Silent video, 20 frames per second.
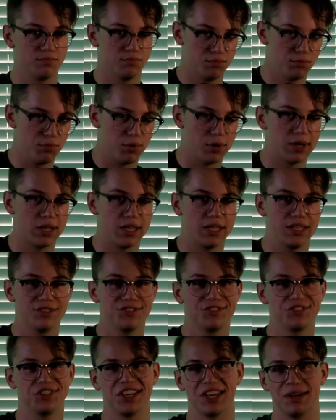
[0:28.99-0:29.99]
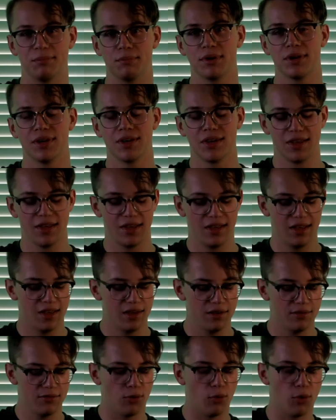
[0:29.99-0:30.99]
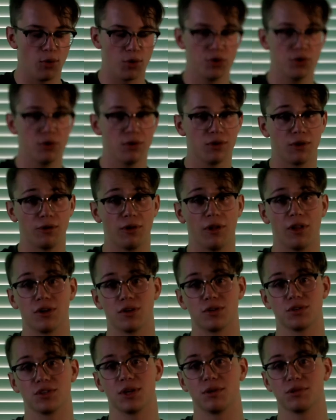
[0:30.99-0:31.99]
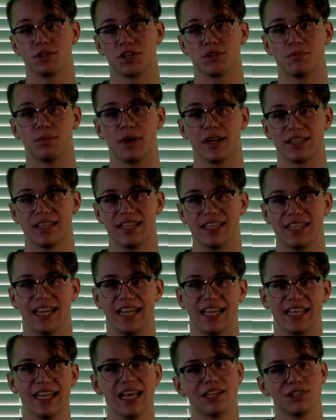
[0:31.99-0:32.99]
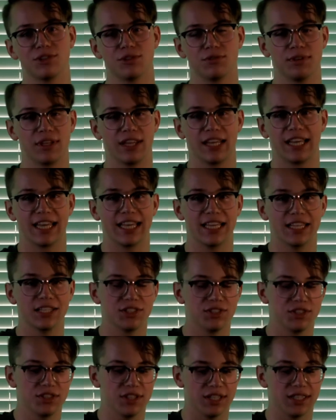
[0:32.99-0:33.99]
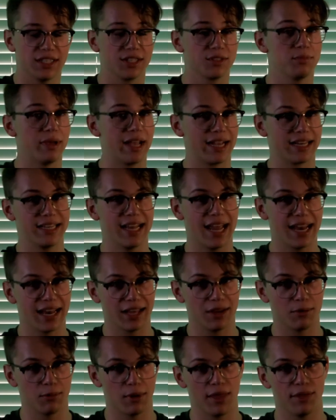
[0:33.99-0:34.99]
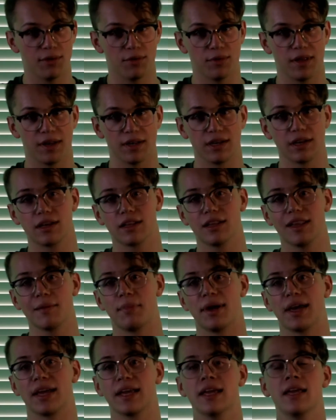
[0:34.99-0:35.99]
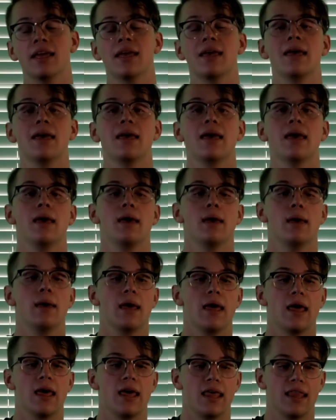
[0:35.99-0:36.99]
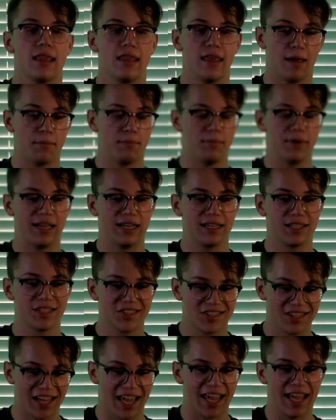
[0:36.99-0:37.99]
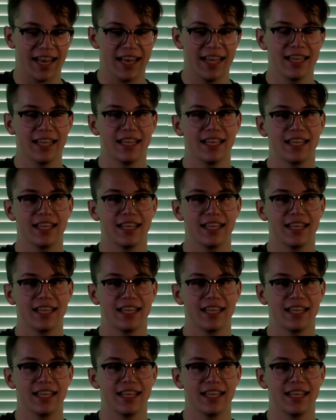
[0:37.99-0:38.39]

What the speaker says: pretty cheap. For $200, I was expecting a nicer feeling hinge. It is magnetic rather than clipping. That being said,